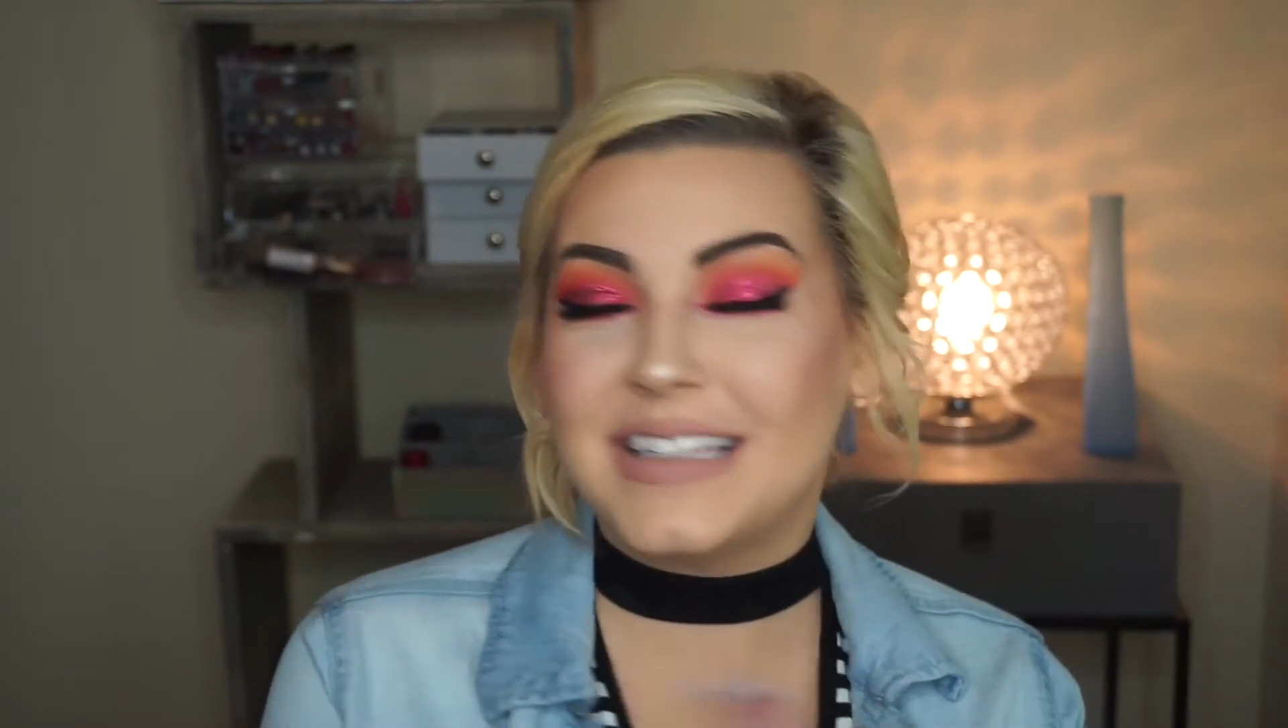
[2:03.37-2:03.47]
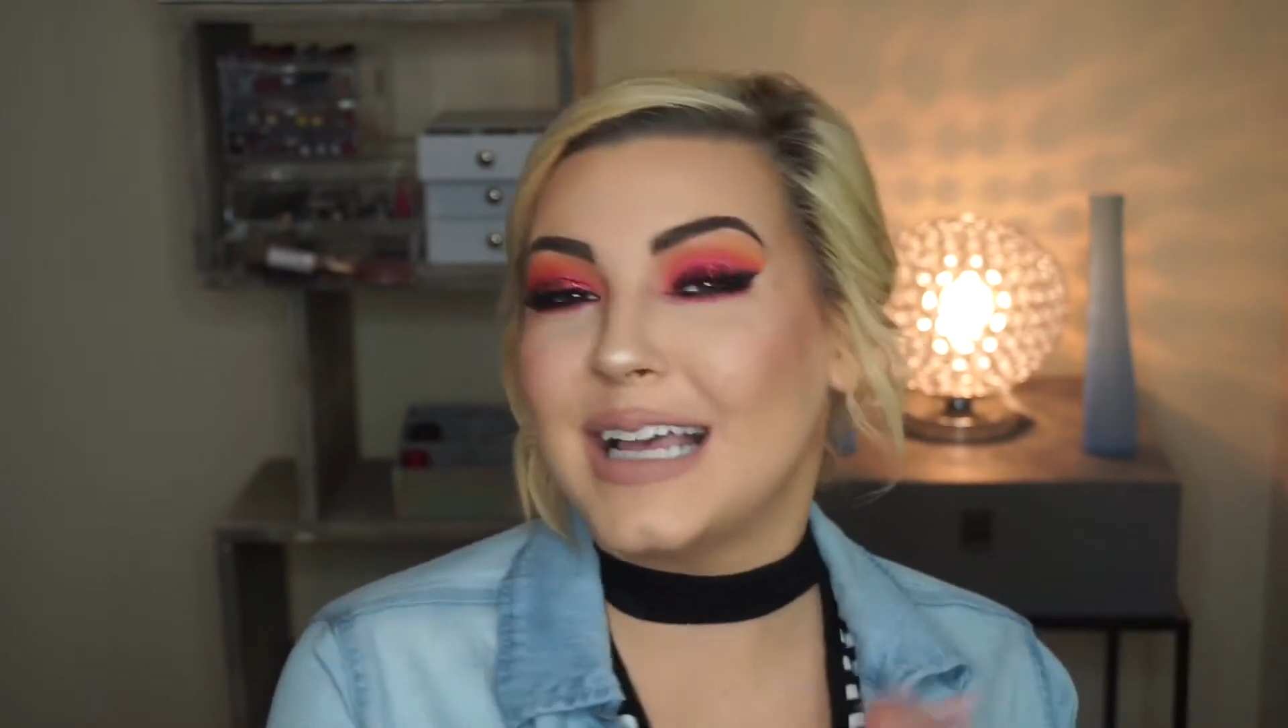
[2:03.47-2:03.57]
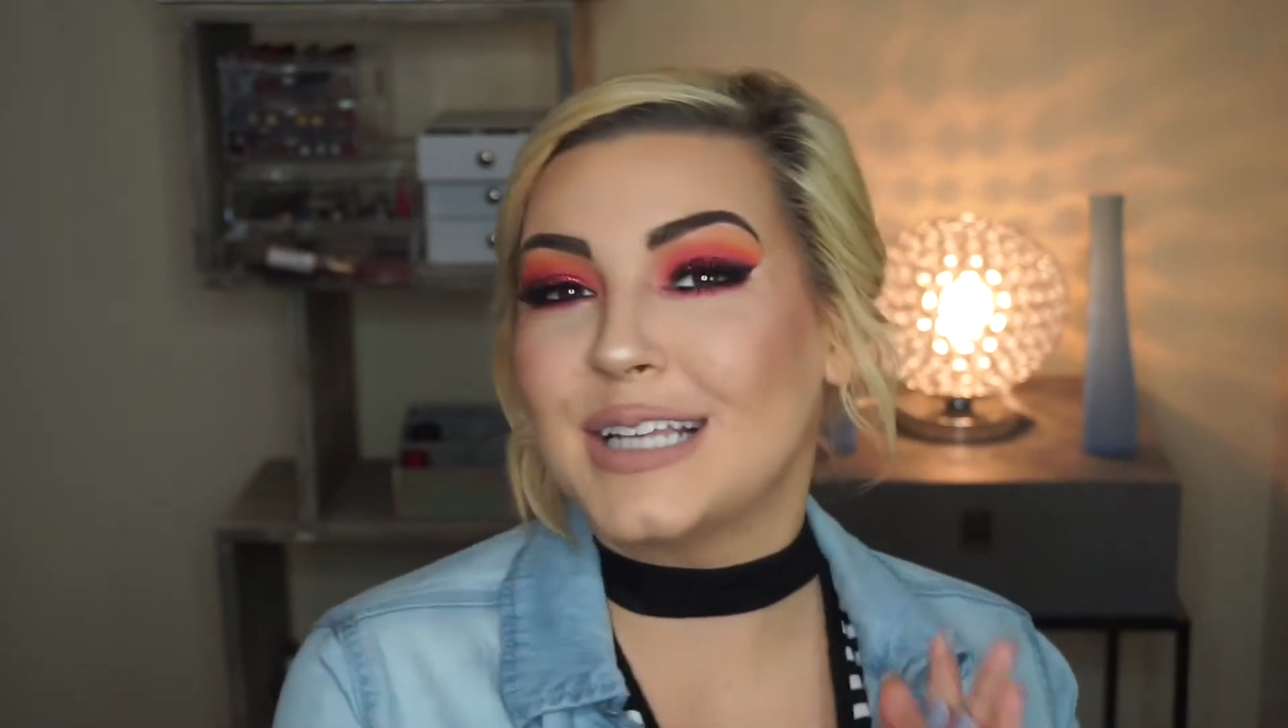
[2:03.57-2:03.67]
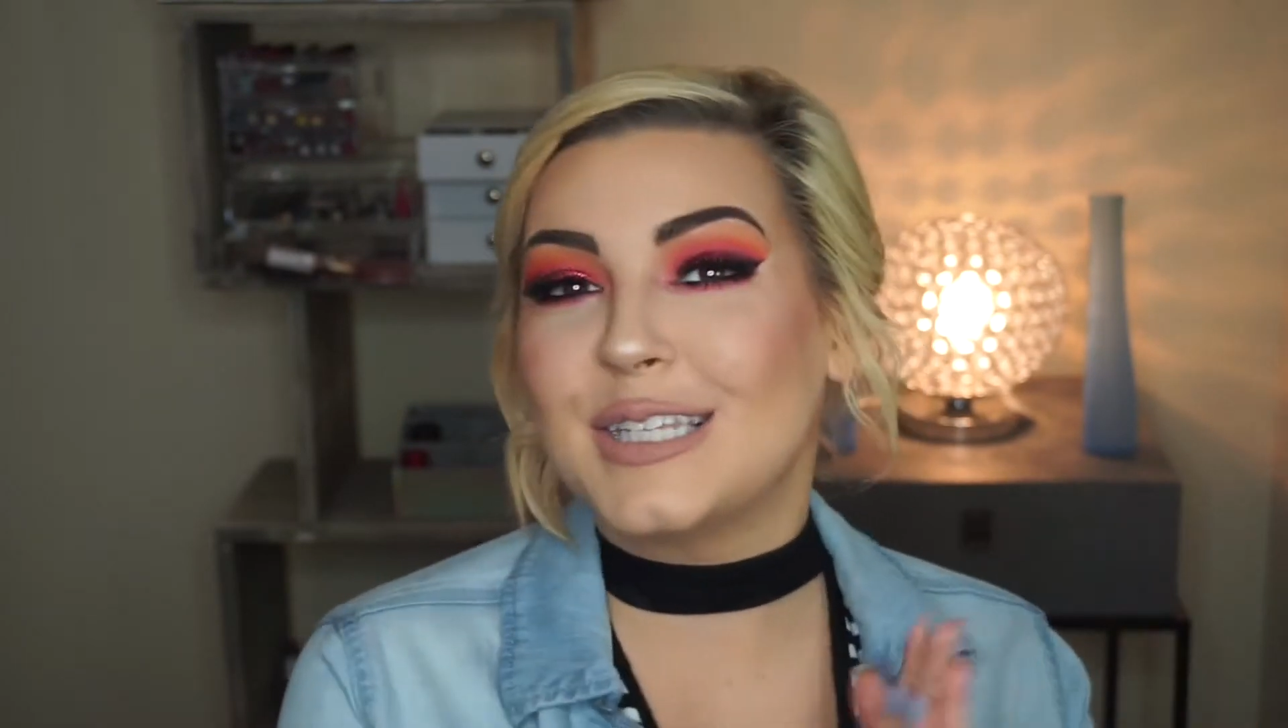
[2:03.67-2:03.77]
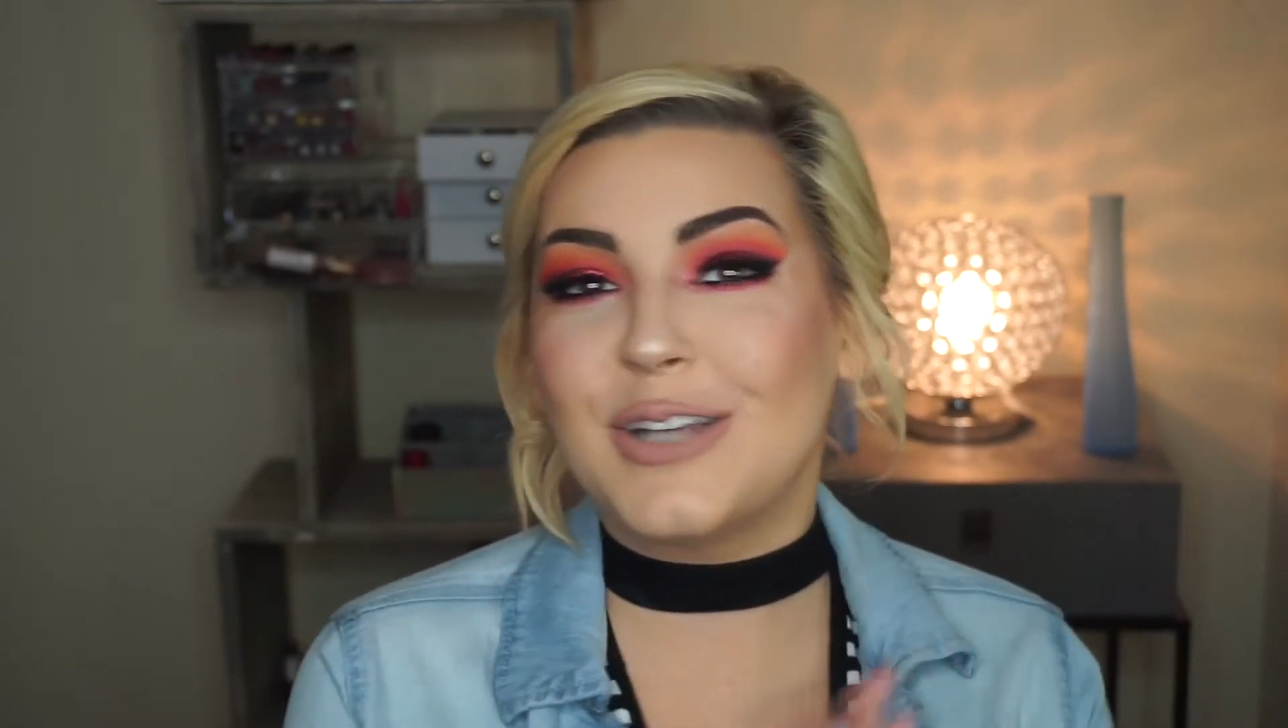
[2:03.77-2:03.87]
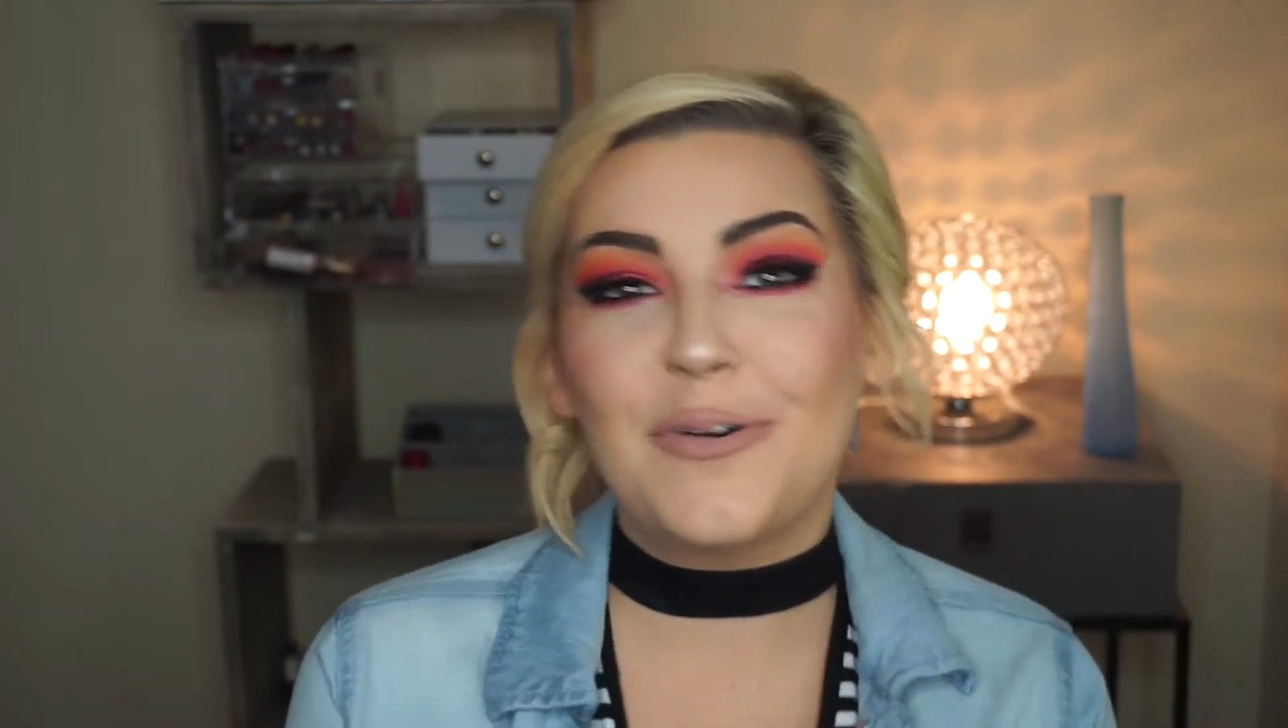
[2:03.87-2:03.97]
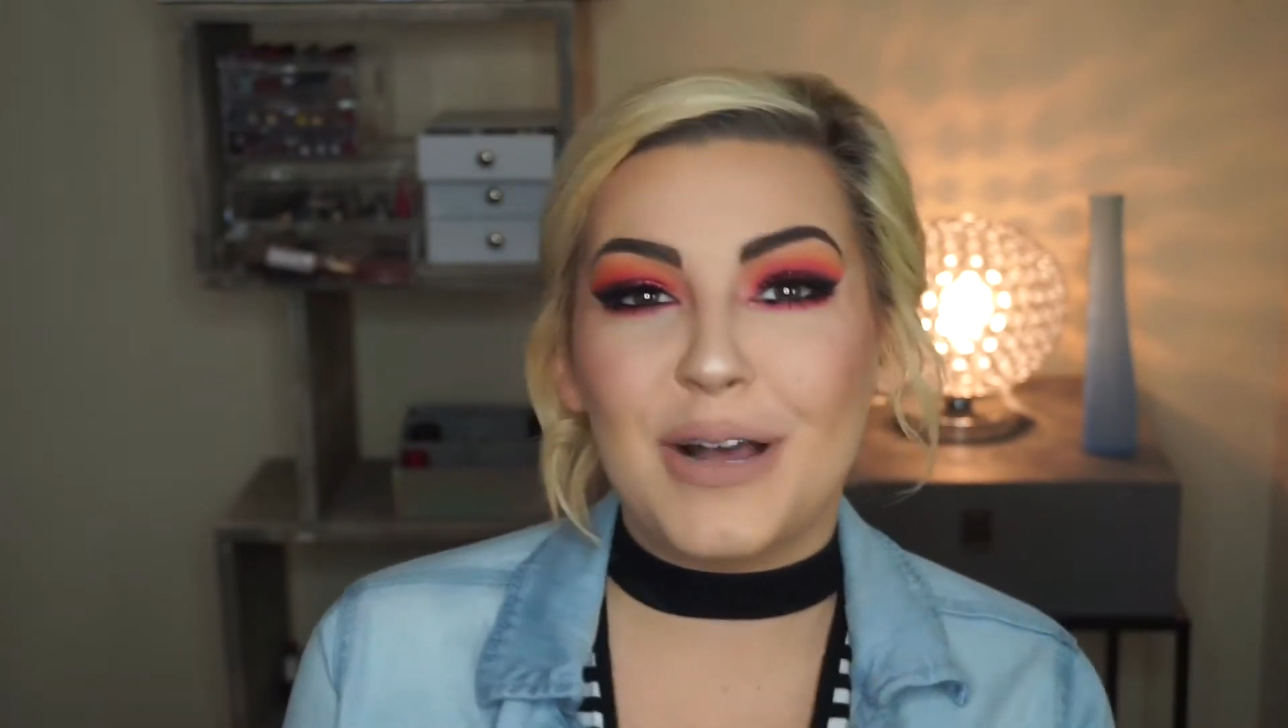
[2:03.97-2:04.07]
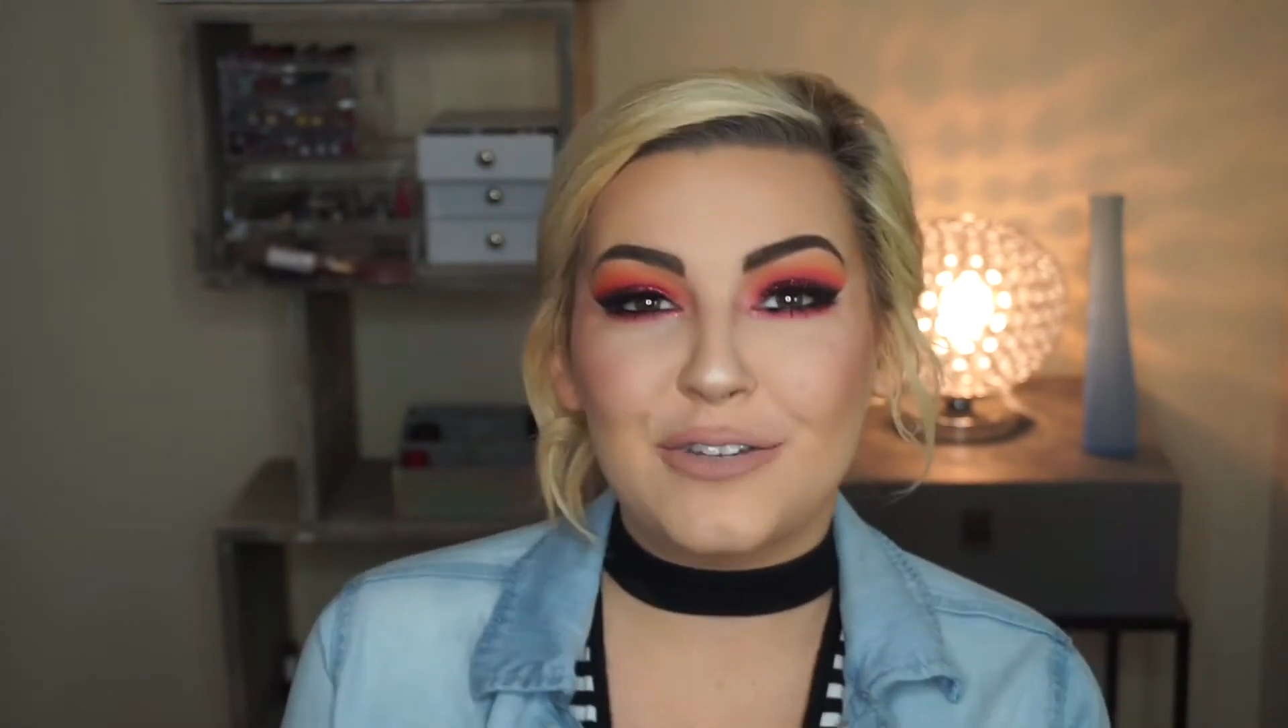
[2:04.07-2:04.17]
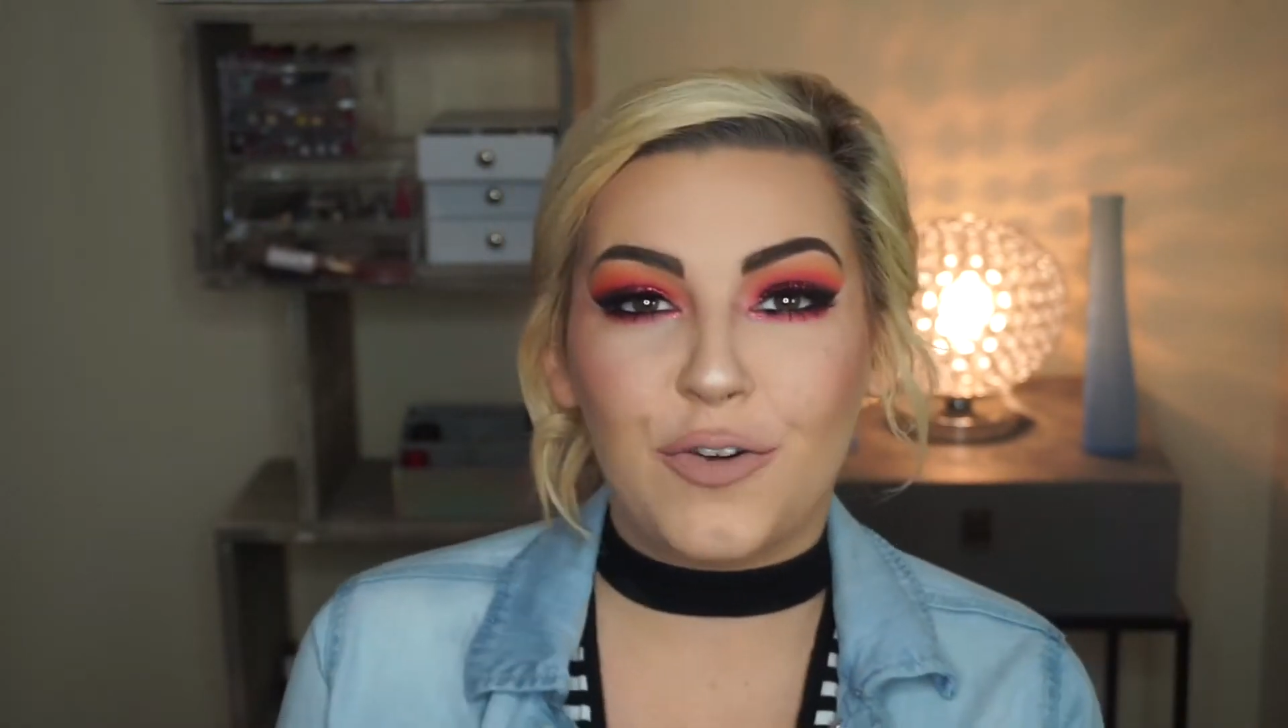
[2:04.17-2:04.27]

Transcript: thanks so much